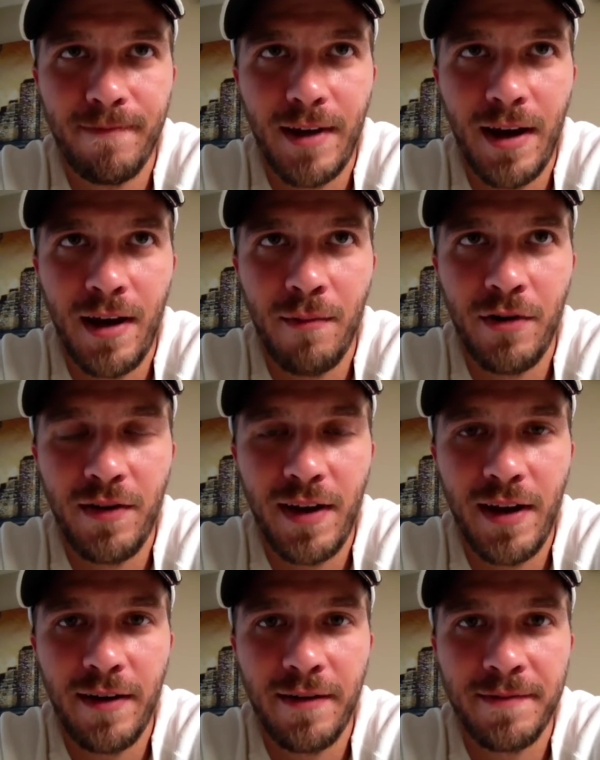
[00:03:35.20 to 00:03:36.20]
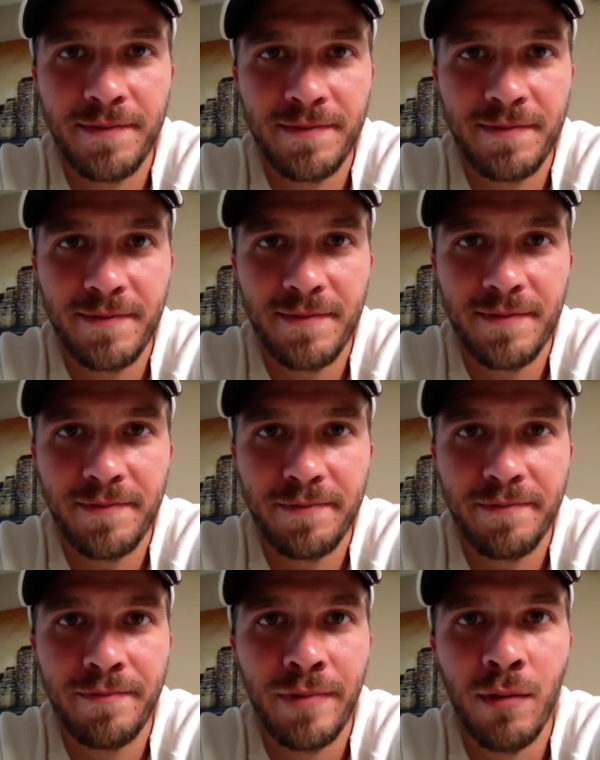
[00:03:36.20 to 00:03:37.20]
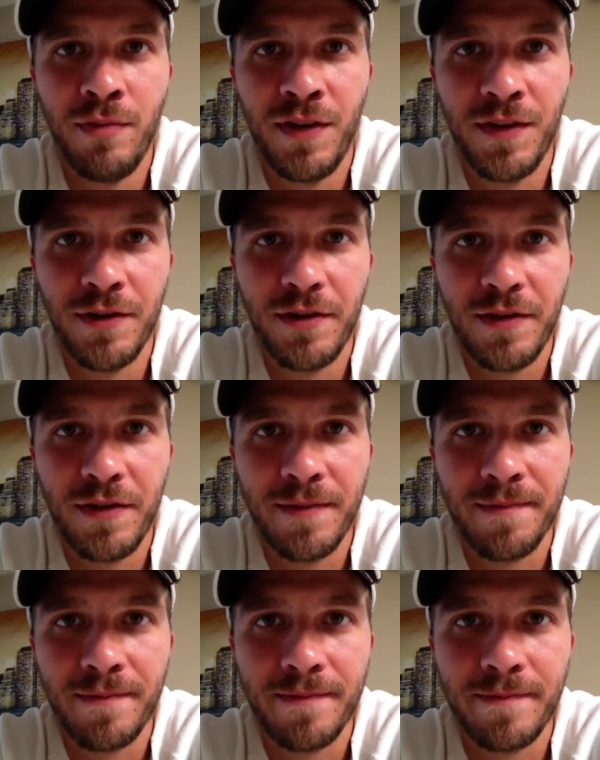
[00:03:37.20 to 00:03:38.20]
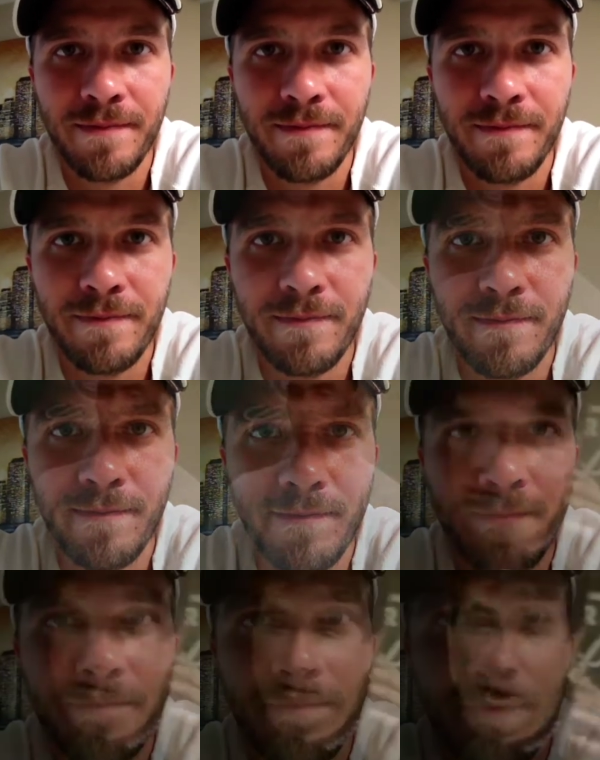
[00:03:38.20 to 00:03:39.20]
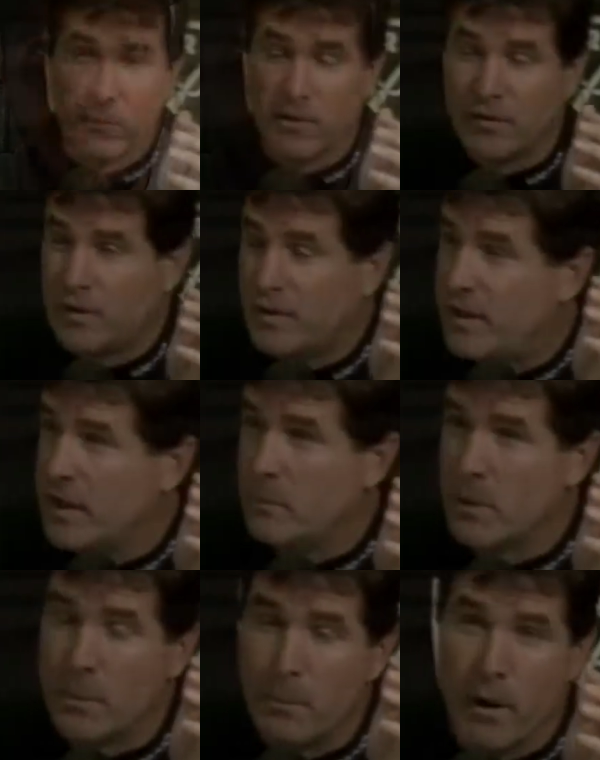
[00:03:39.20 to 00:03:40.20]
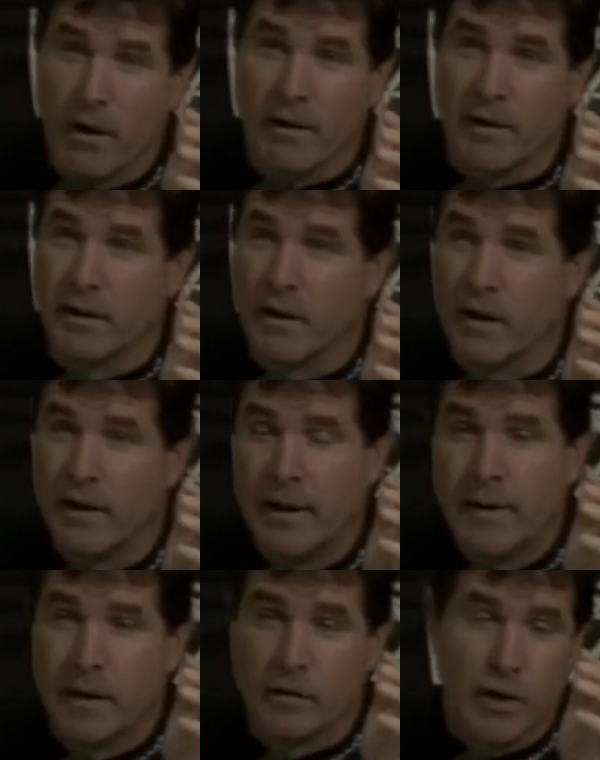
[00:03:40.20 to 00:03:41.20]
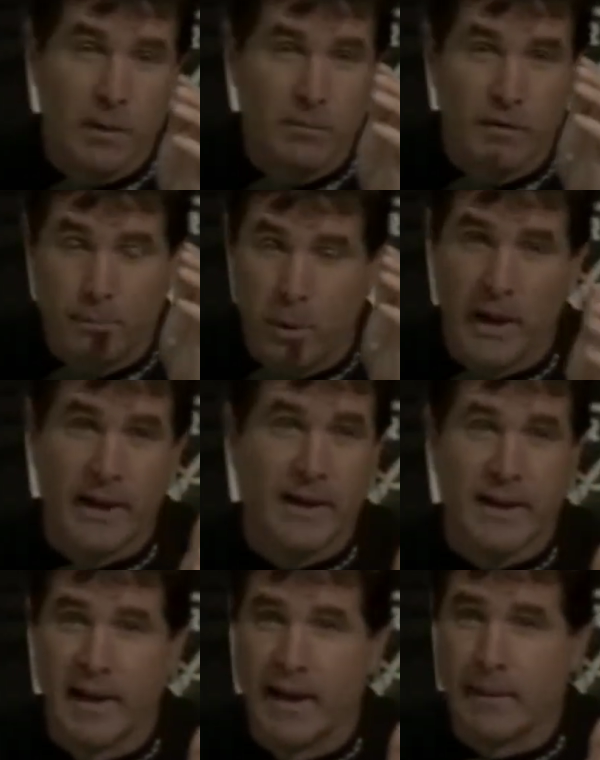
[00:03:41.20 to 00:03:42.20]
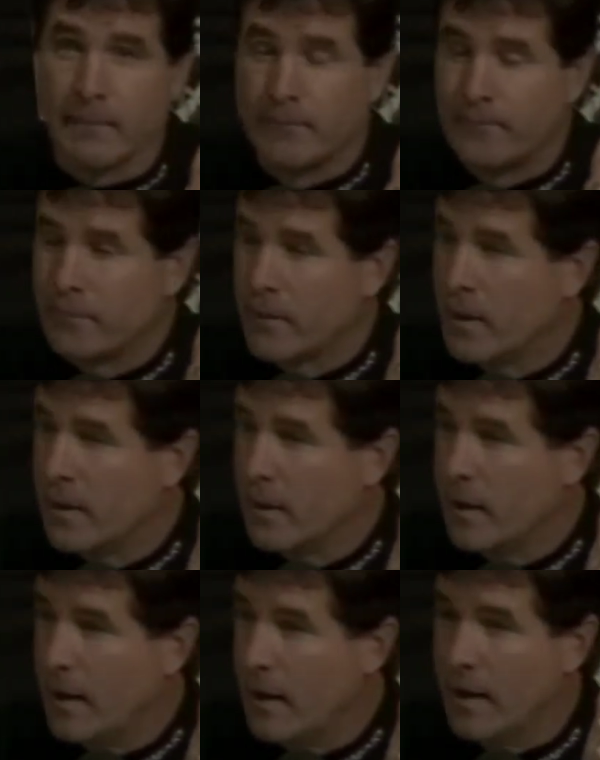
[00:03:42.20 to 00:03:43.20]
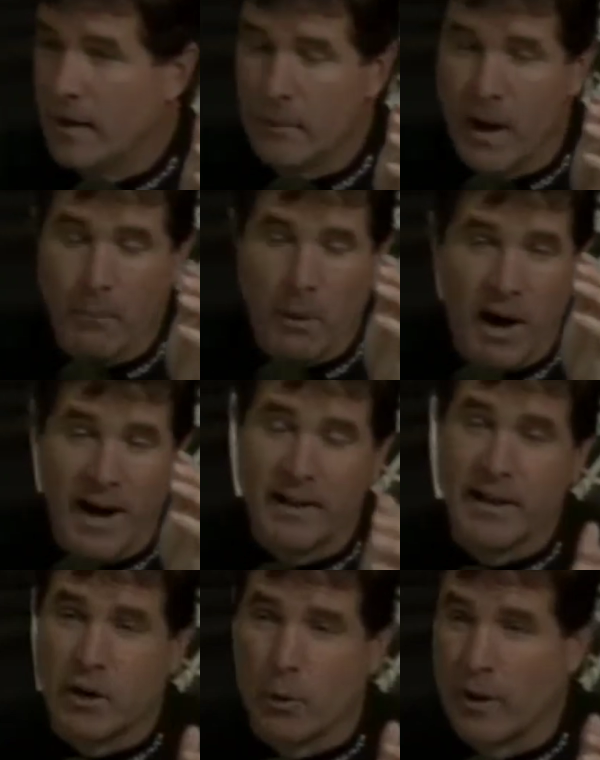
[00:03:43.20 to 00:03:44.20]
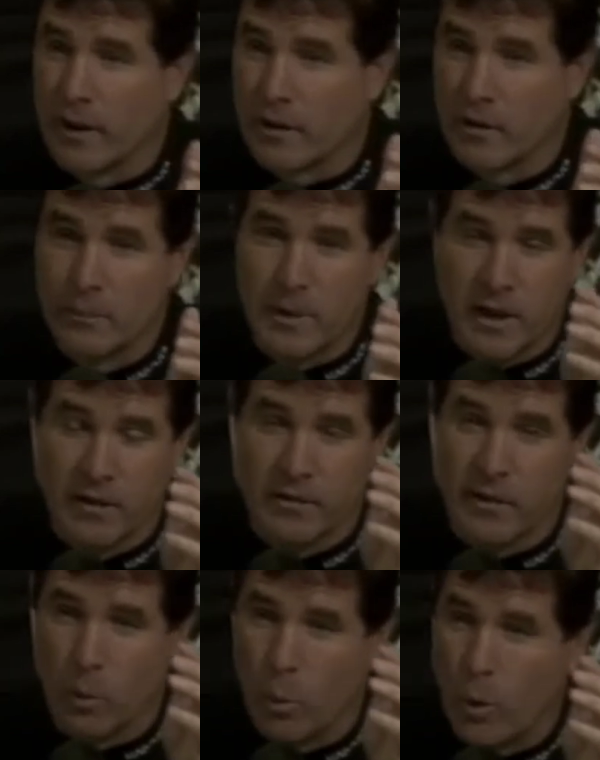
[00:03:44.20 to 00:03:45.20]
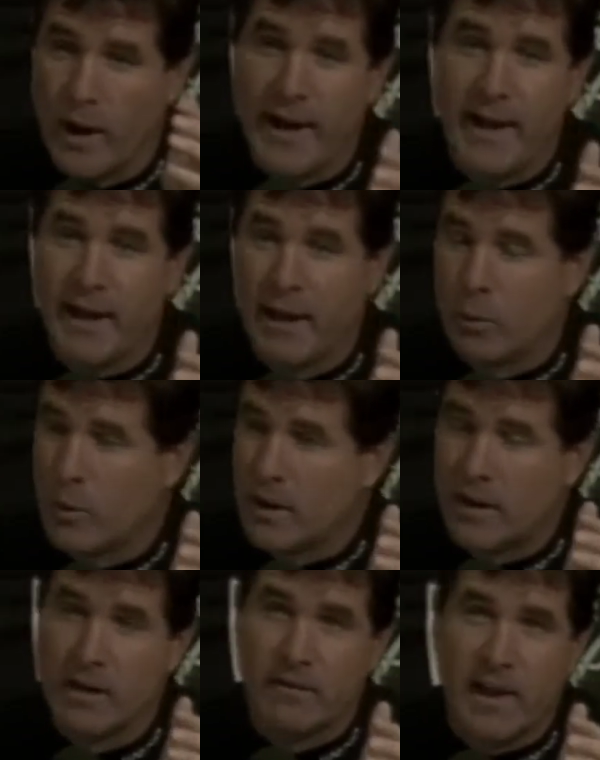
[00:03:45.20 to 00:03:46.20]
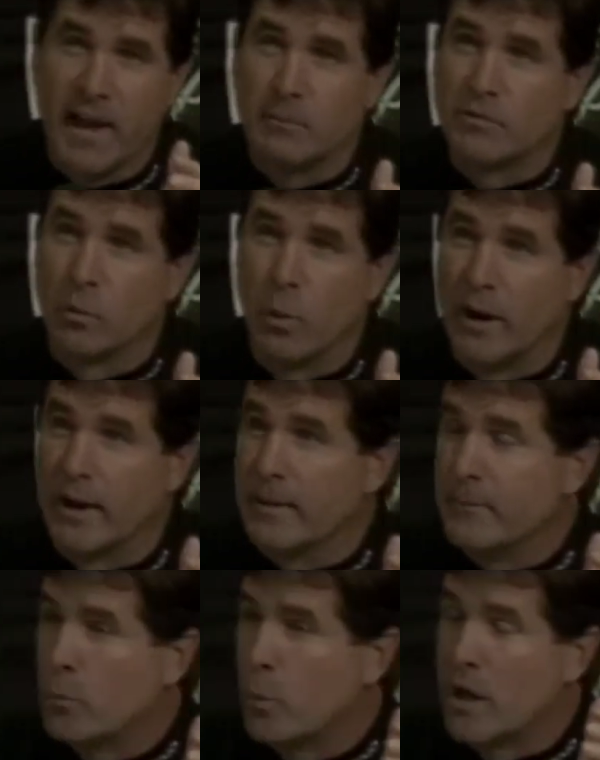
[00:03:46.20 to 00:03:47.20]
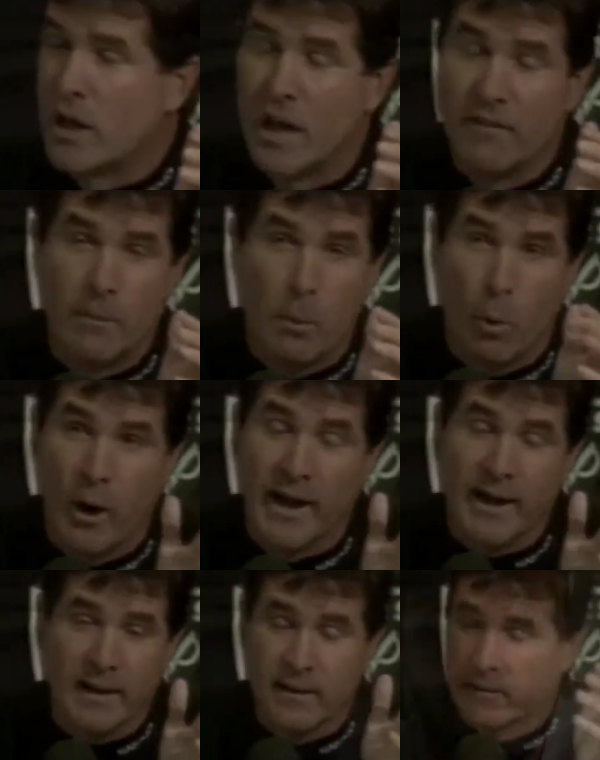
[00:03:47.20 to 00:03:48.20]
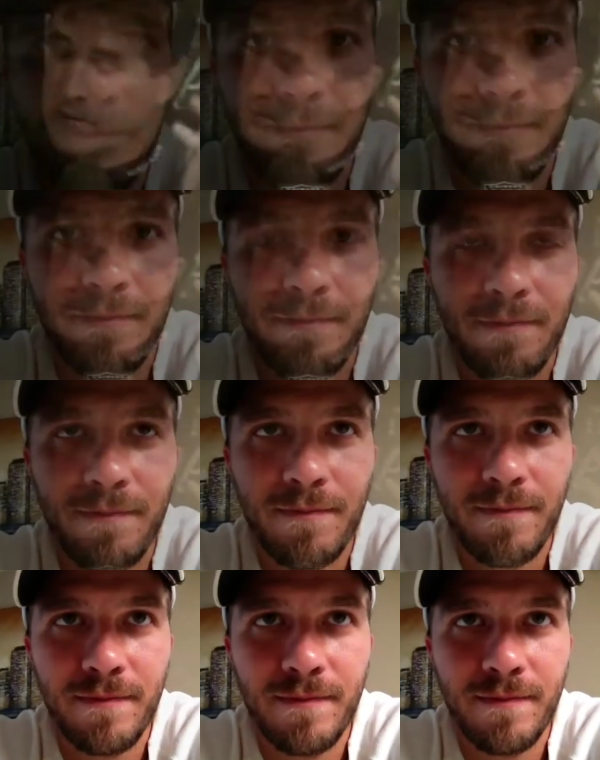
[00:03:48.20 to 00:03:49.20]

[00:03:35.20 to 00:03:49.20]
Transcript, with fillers: And number 10, Pubsters. You've got to be the dumbest team in America in terms of playing the game. And I'm highly critical because of the way we give games away. We give them away, period.